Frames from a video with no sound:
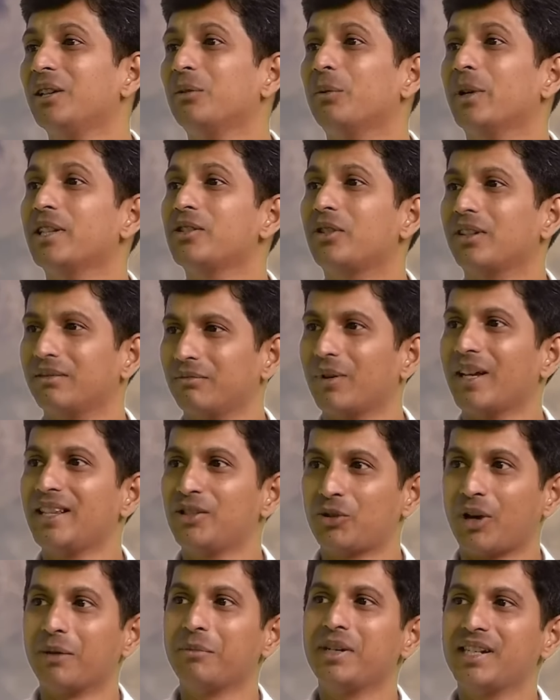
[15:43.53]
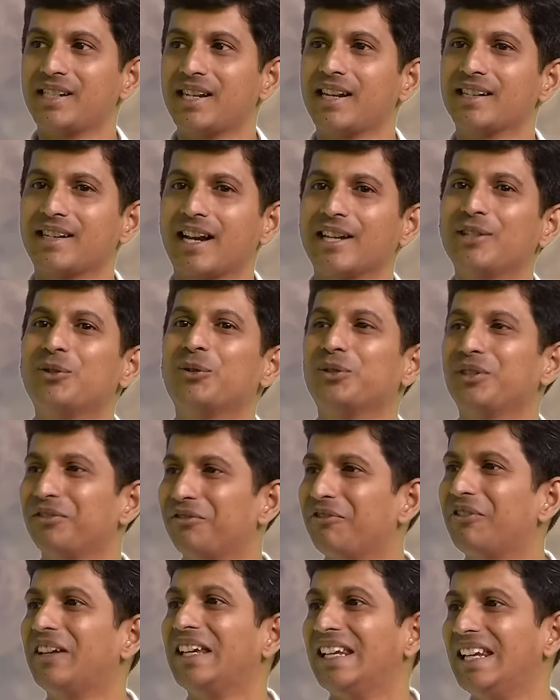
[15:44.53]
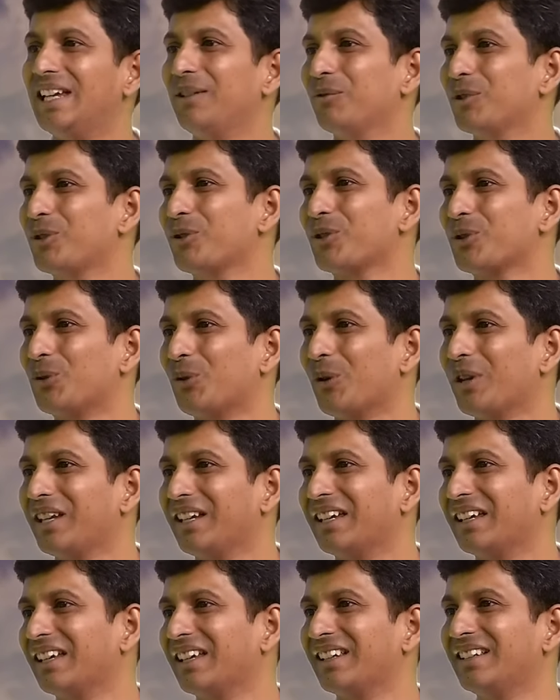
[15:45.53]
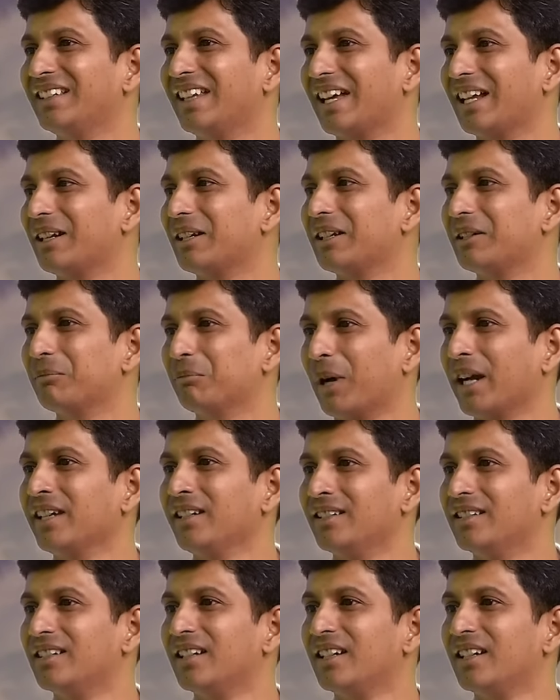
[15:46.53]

When Swami says, I know the feeling which was going in their mind,